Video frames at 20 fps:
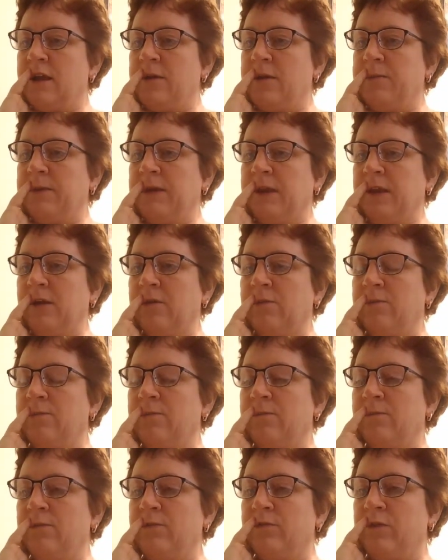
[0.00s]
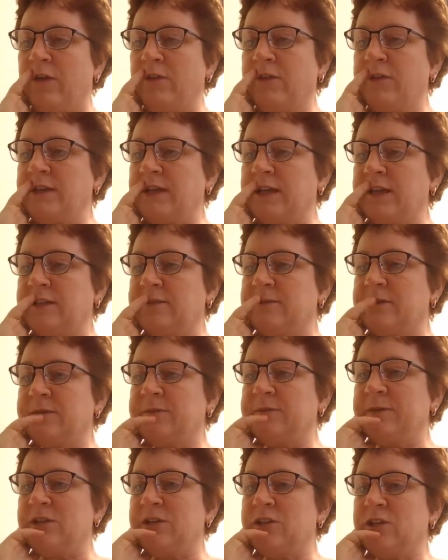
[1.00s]
appear throughout the text,
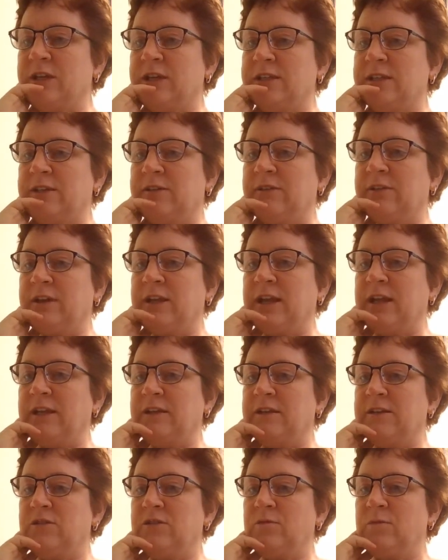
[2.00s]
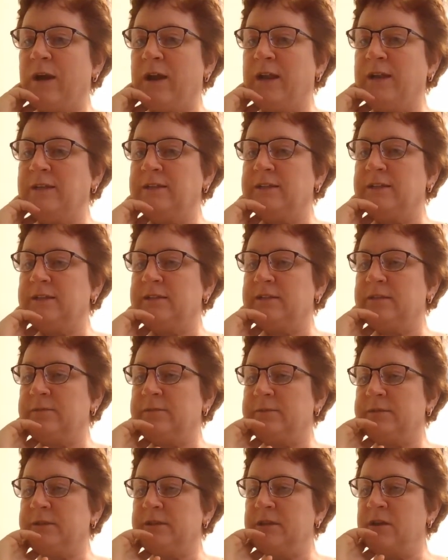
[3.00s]
especially as they relate to body
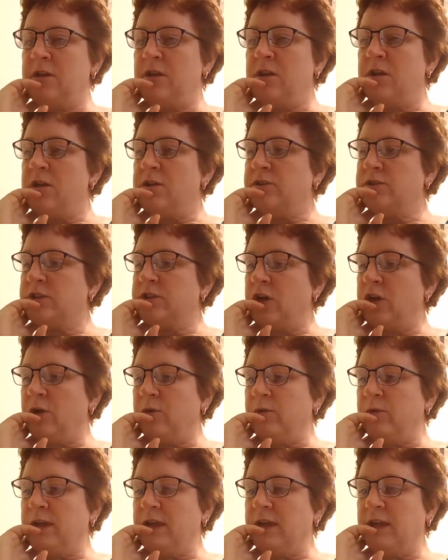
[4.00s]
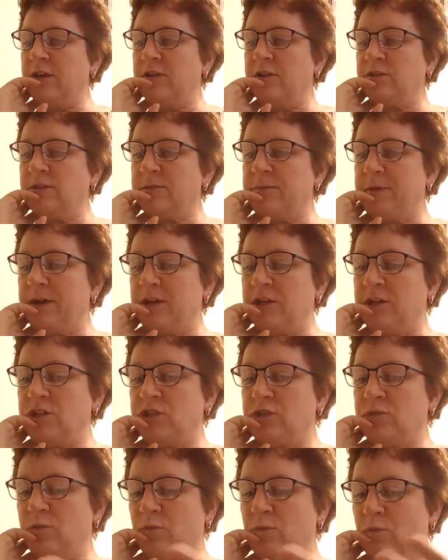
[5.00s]
systems. So here's a
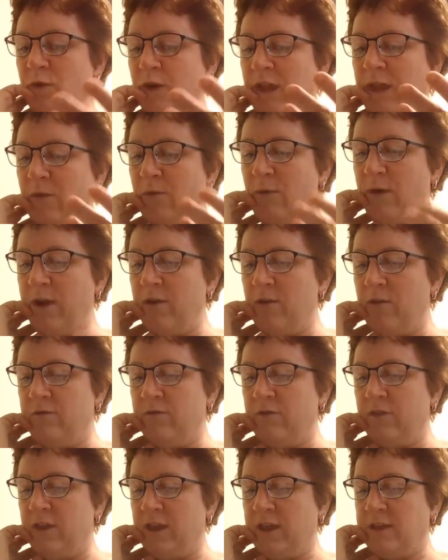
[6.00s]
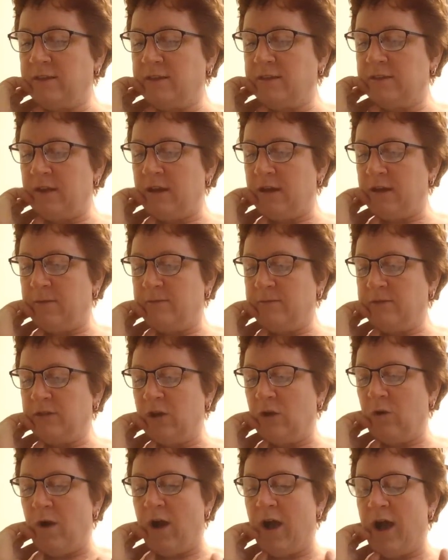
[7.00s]
bunch. We went over these,
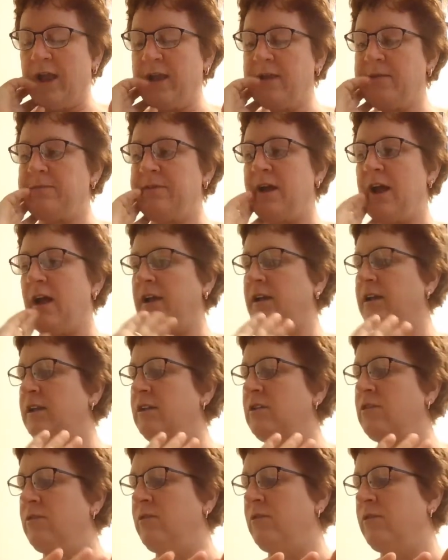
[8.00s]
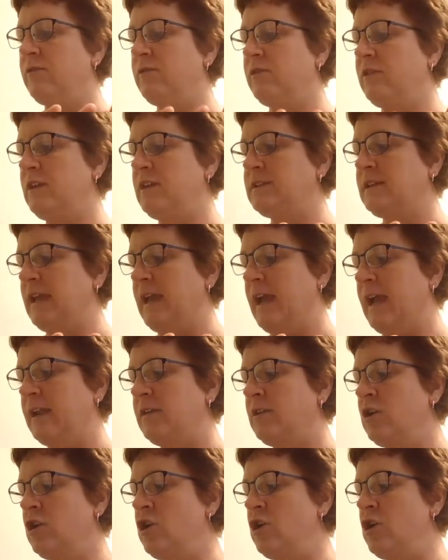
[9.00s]
so I am not going to go over these
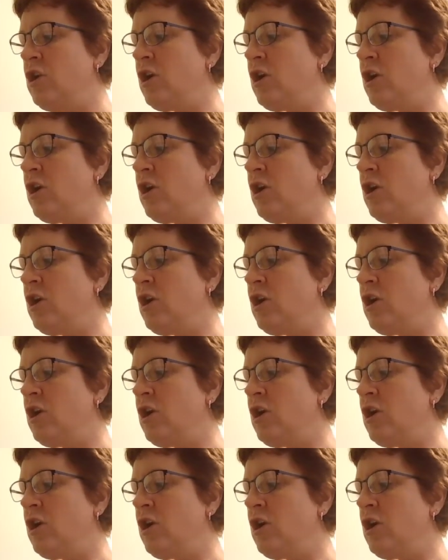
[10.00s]
again.